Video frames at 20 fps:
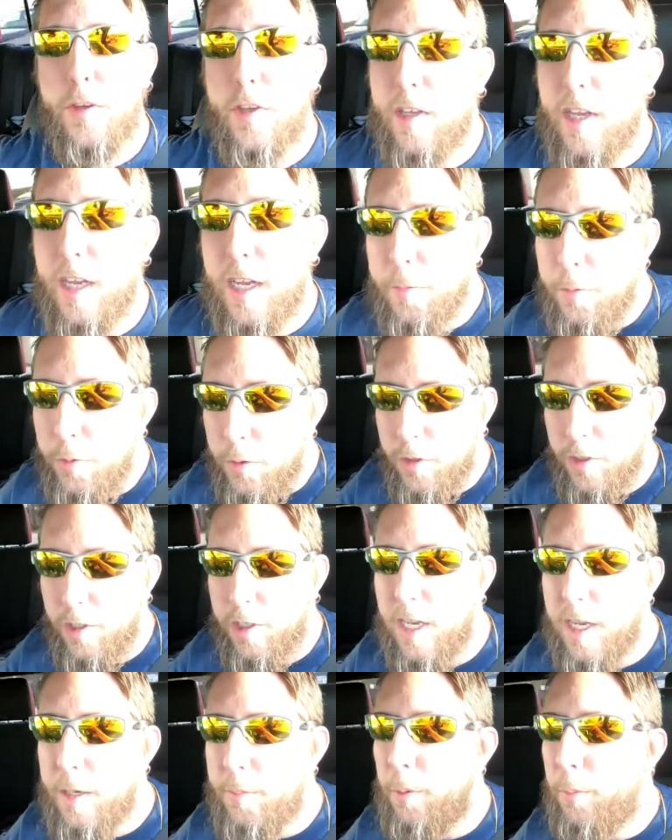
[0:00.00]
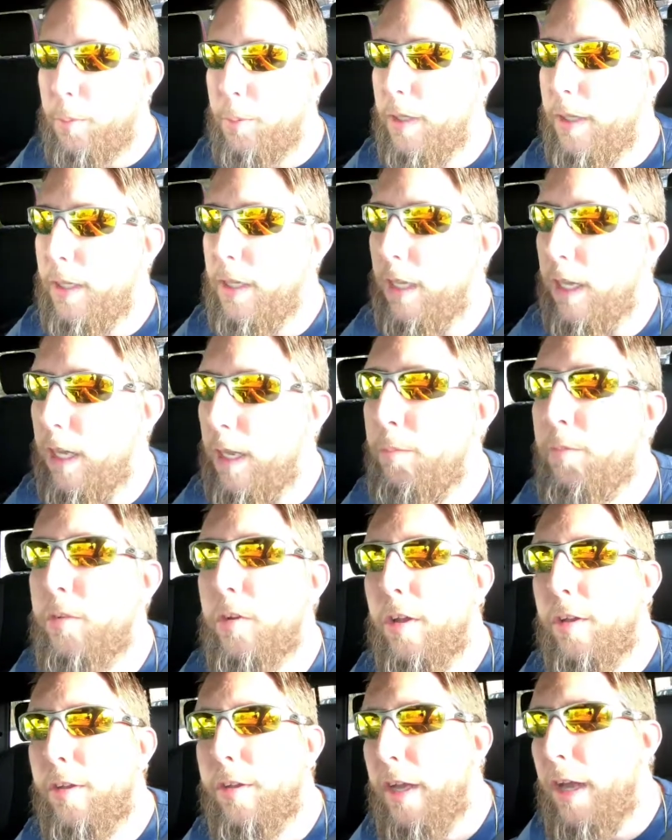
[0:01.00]
to table to table playing games
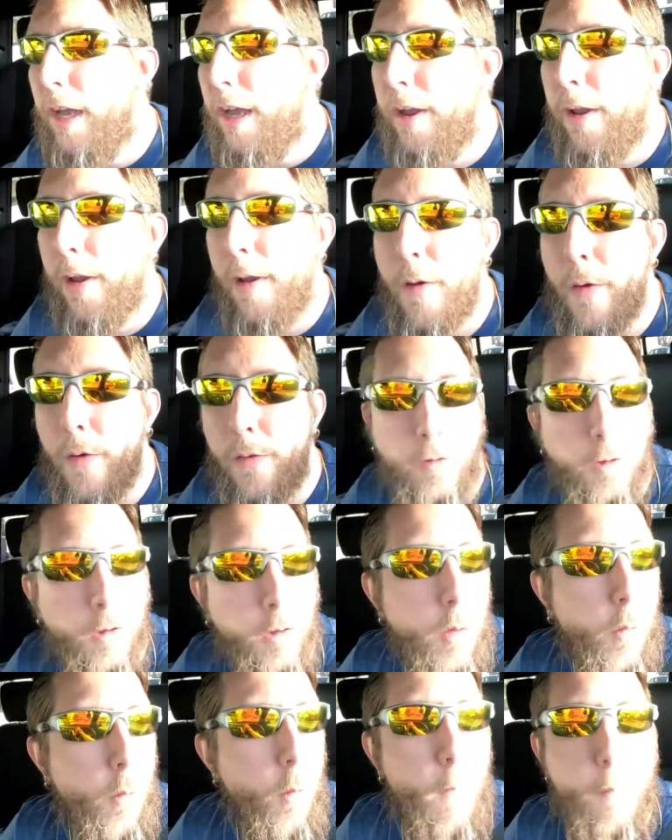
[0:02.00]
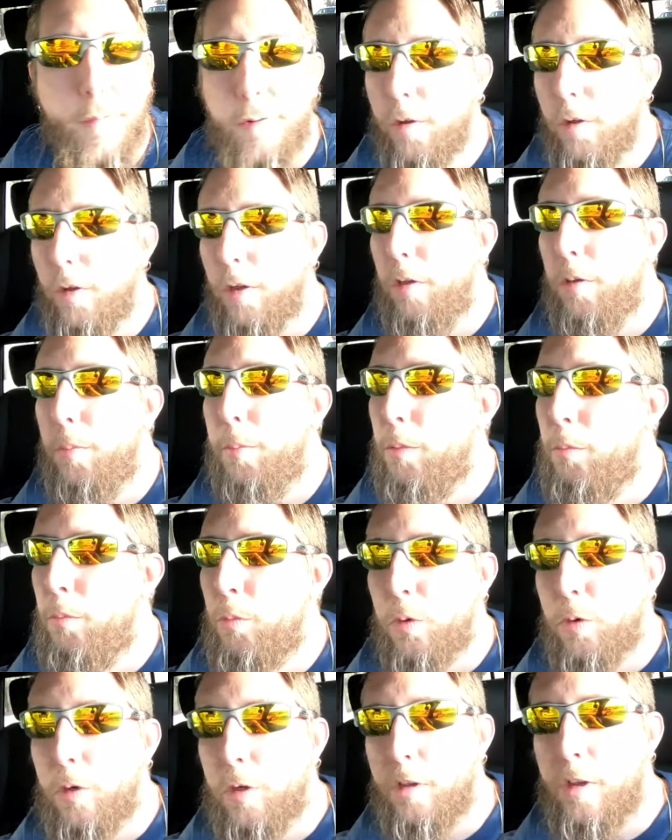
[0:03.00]
all day. It's a little bit
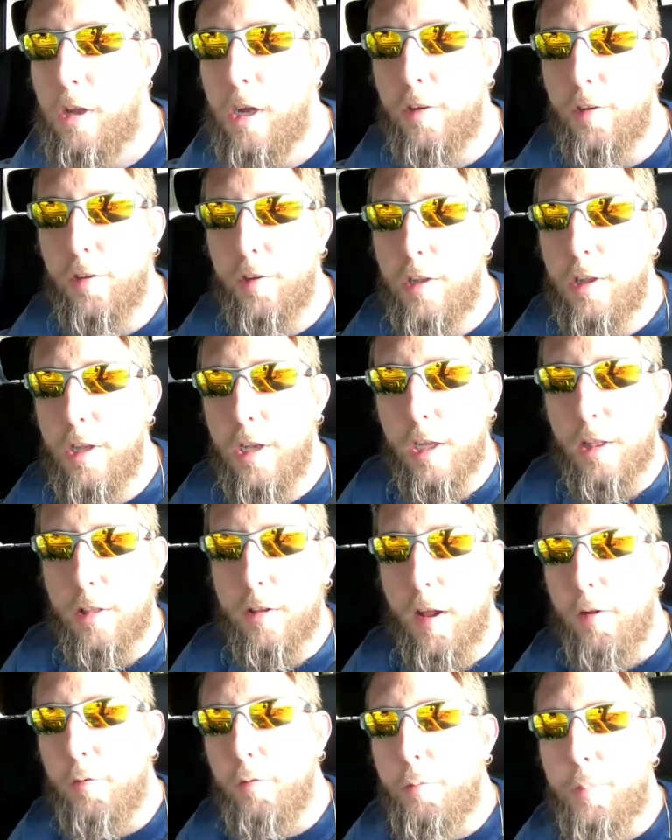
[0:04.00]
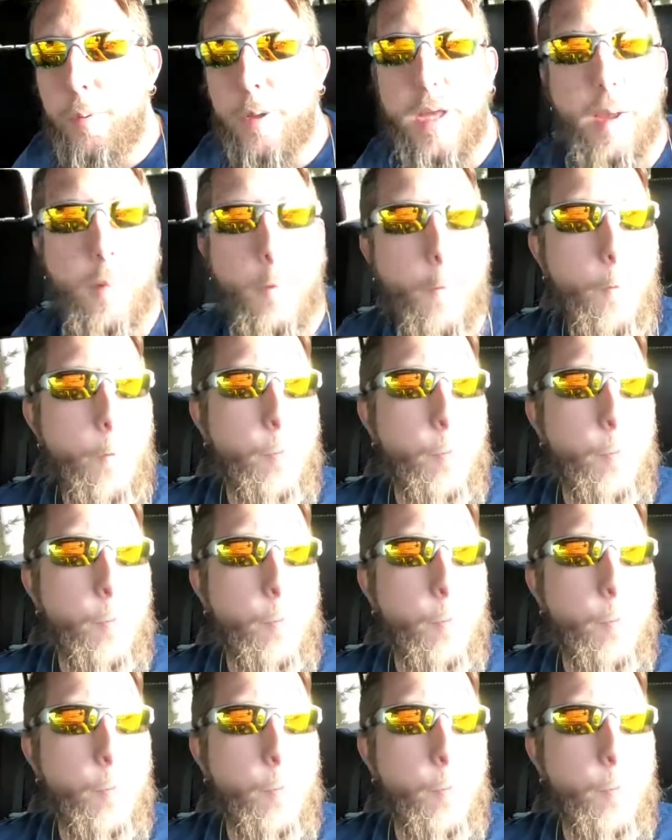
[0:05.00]
more exhausting than I thought it would be.